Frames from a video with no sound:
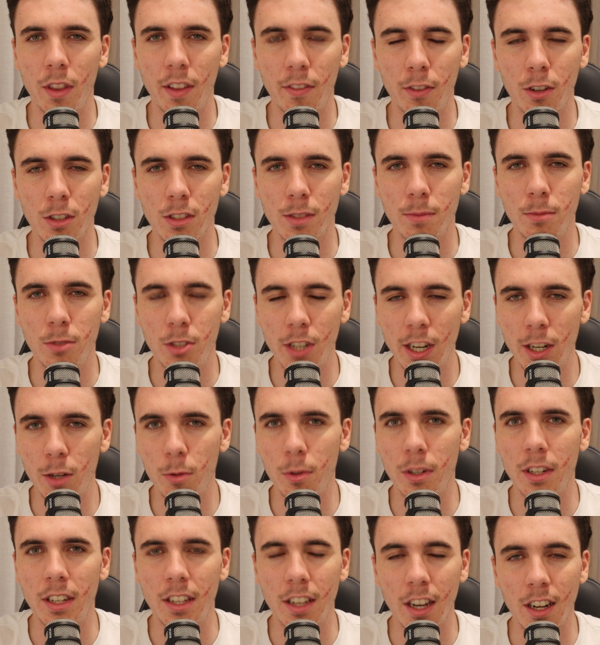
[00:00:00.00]
and they've got some
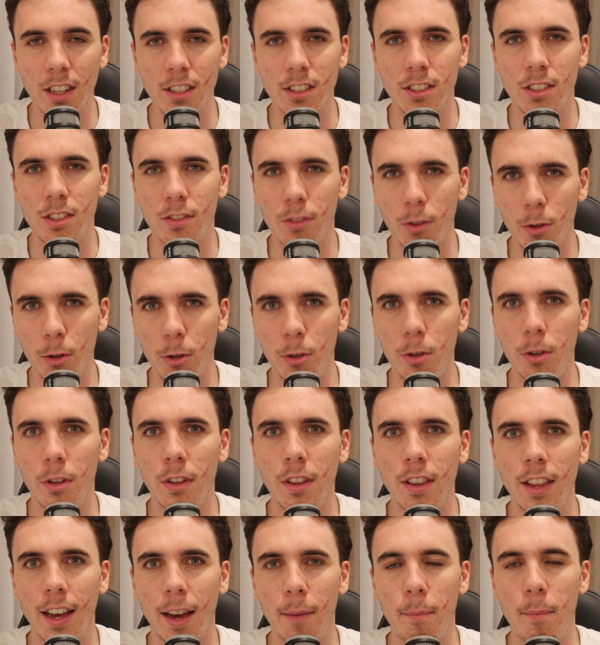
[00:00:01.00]
genuine guns through
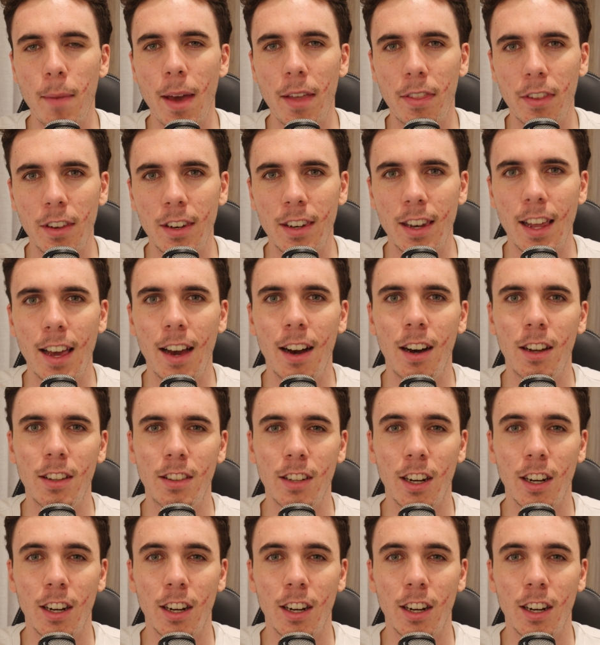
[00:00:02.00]
that method now.